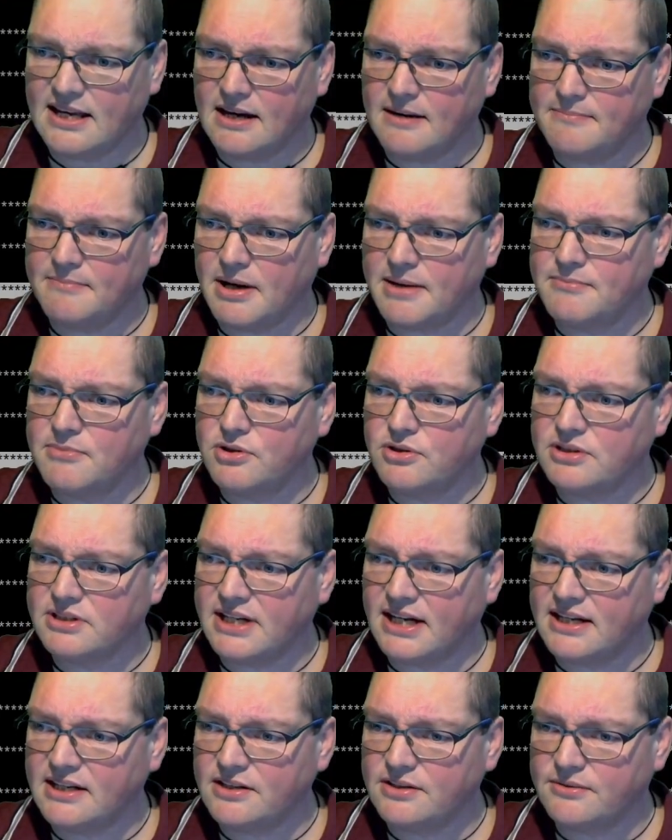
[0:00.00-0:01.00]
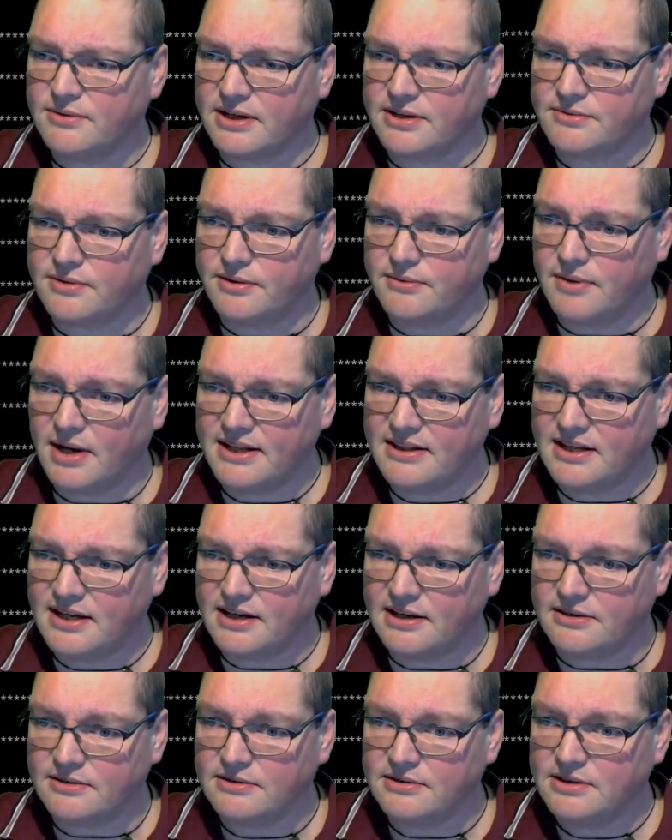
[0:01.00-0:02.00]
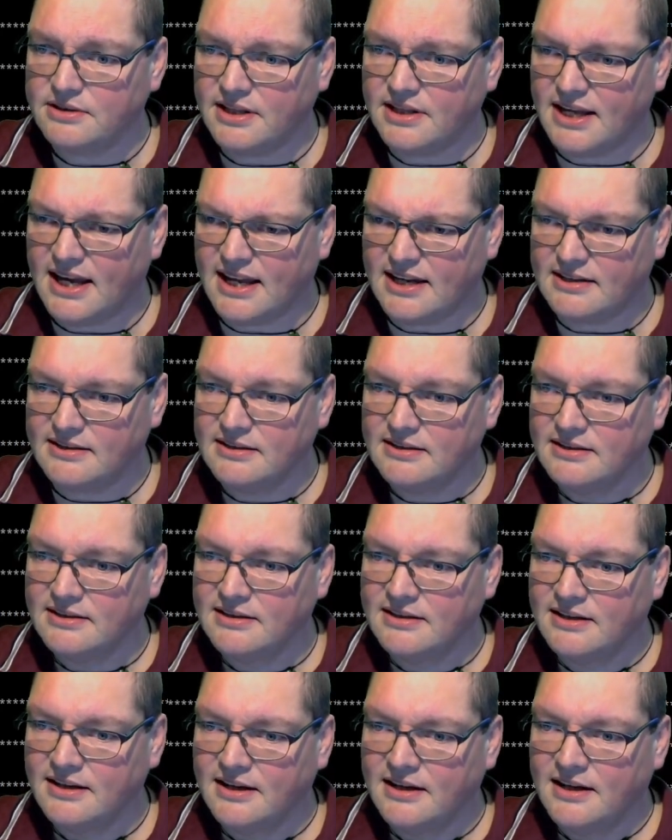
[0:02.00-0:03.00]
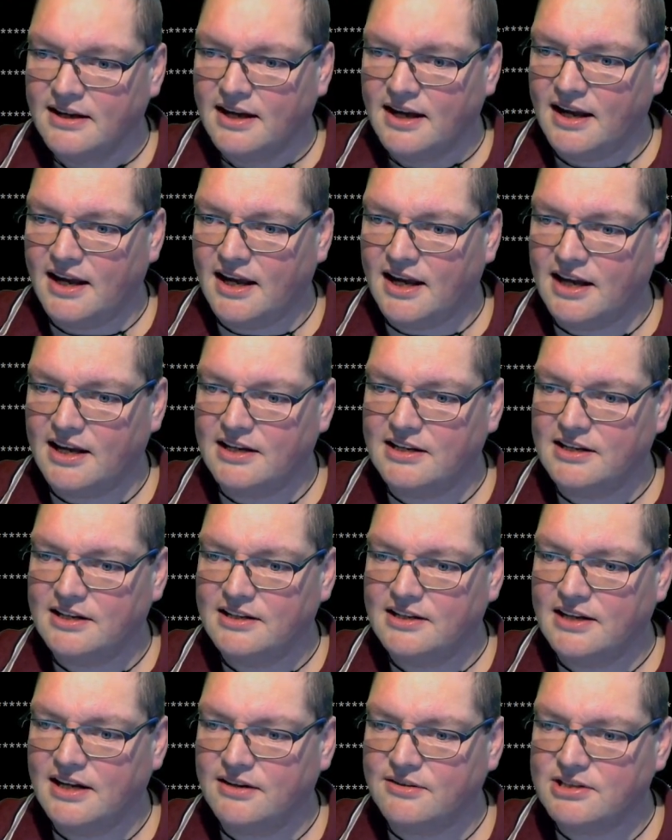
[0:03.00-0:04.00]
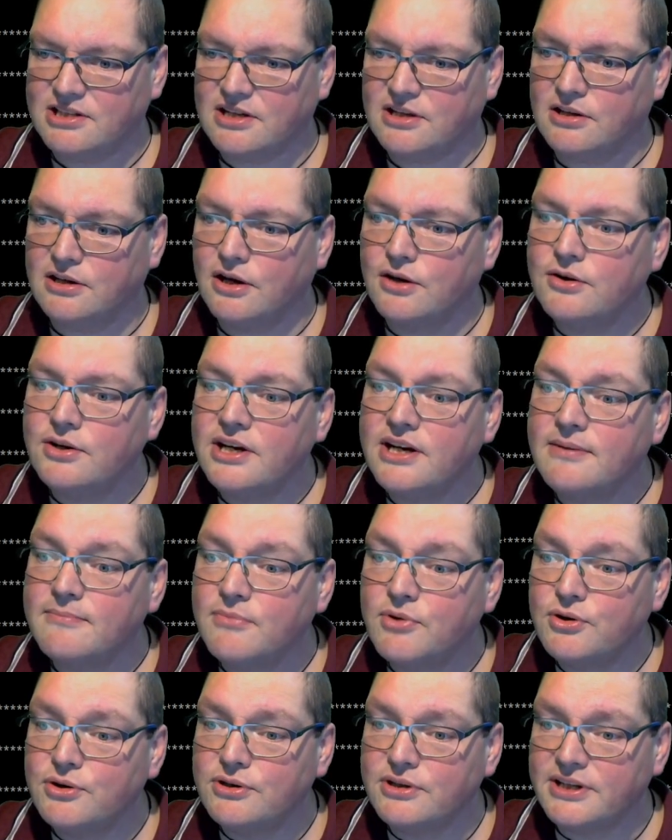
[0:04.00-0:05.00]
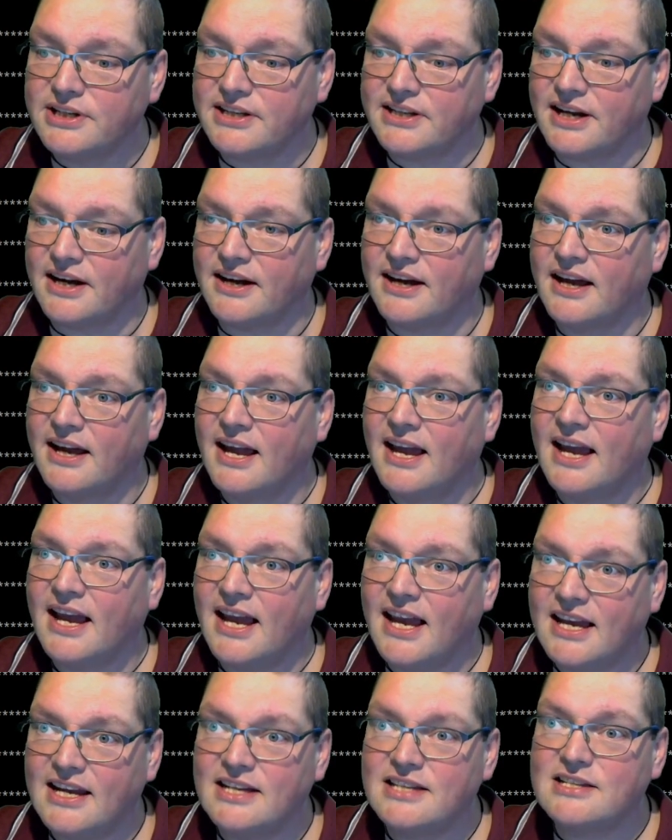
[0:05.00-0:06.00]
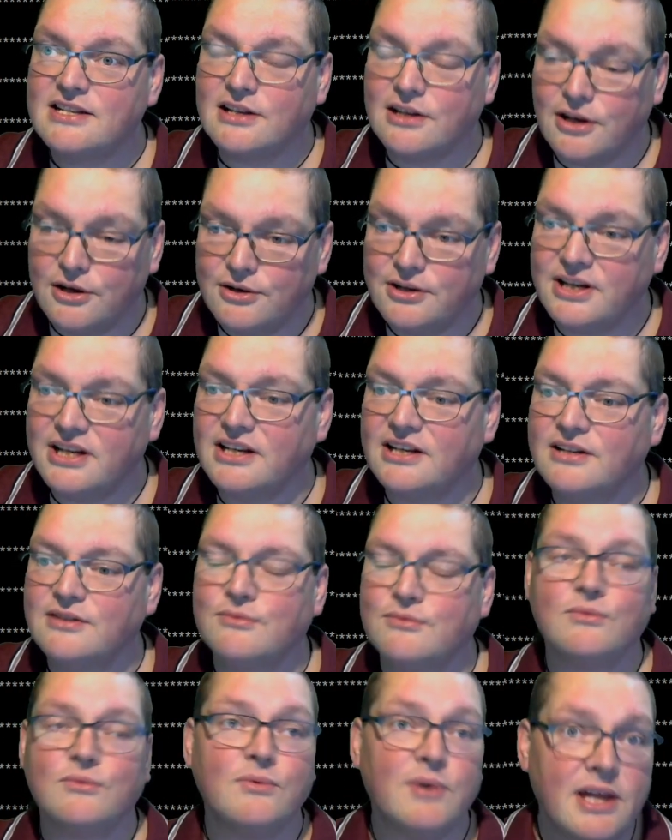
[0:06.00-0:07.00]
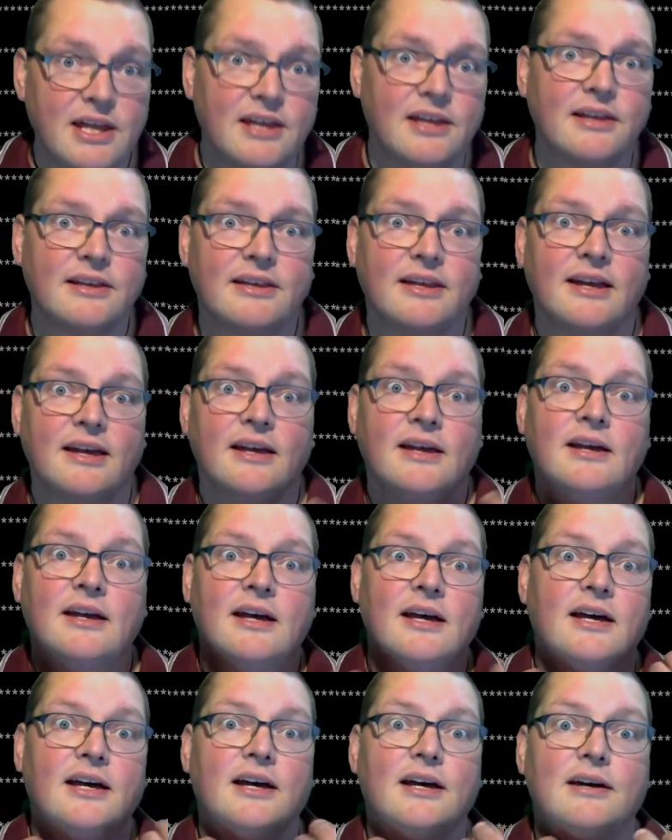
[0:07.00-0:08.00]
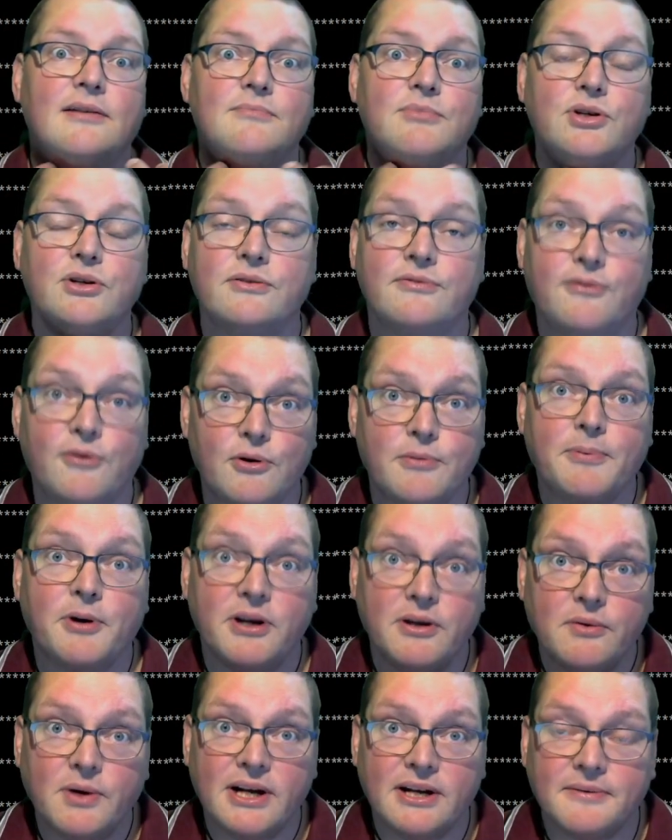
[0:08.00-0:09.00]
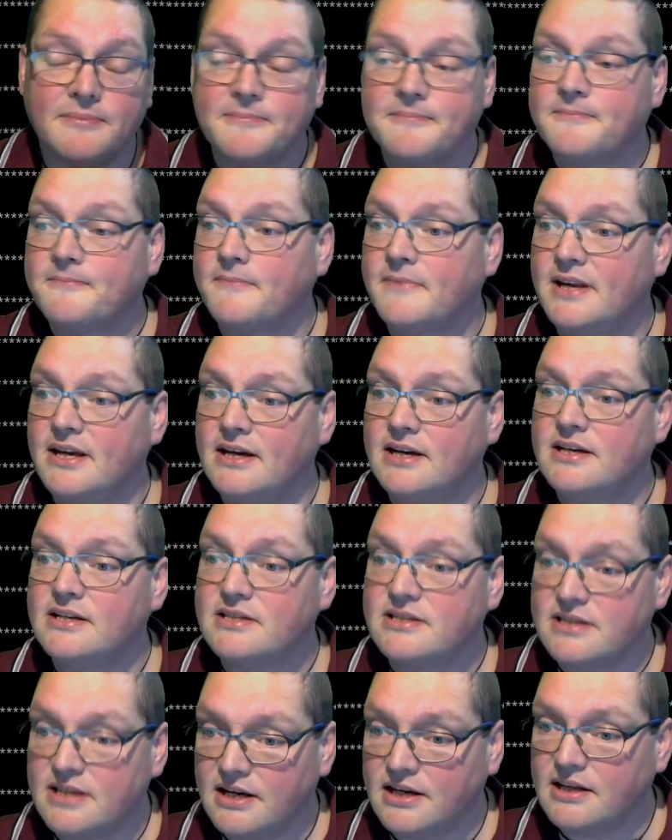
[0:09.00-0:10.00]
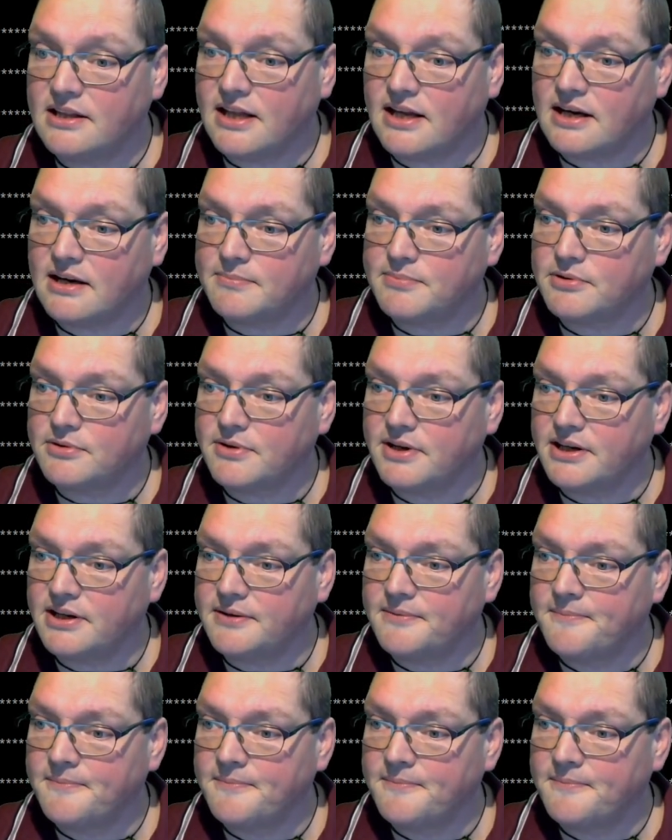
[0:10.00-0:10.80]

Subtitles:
up my Moodle data directory right there. Look at that. And now it's cloning Moodle in there. And it's cloning it with Moodle 4.1. it is setting that up already.